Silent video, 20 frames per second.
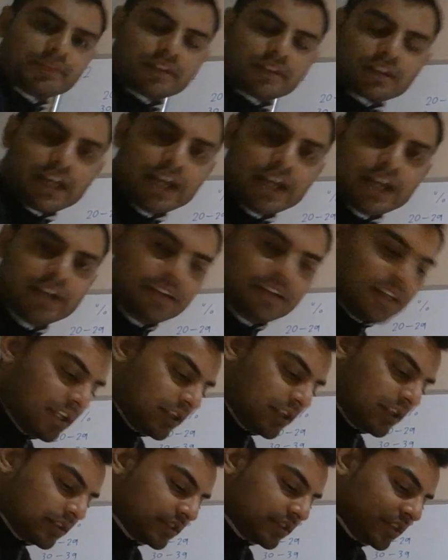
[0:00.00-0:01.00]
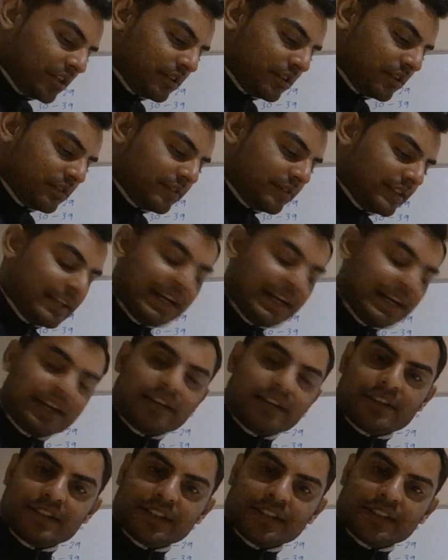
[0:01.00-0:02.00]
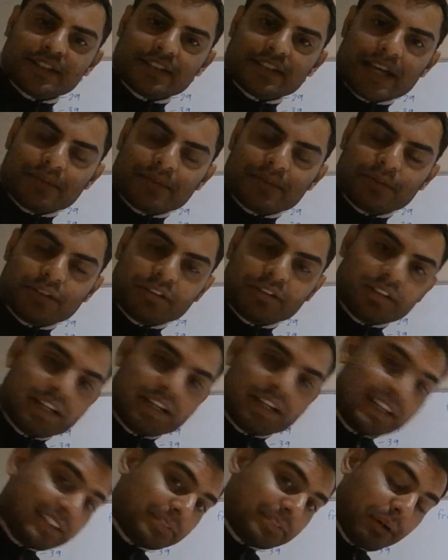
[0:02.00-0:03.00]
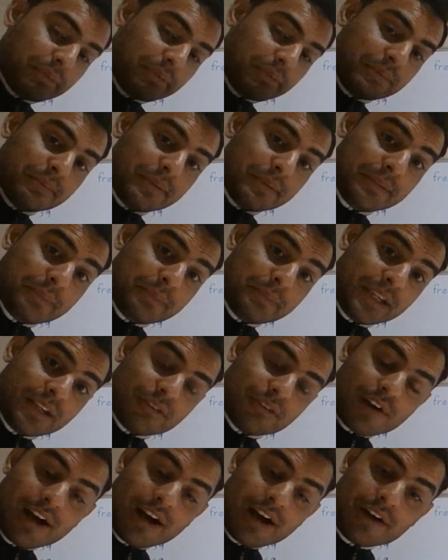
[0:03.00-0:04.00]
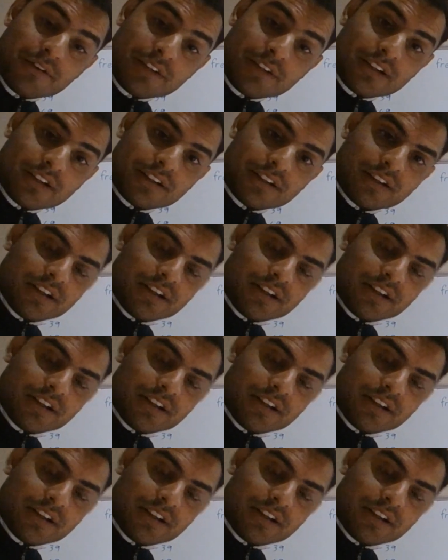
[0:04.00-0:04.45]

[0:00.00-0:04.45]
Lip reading: Okay, so the data in the table has probably been rounded,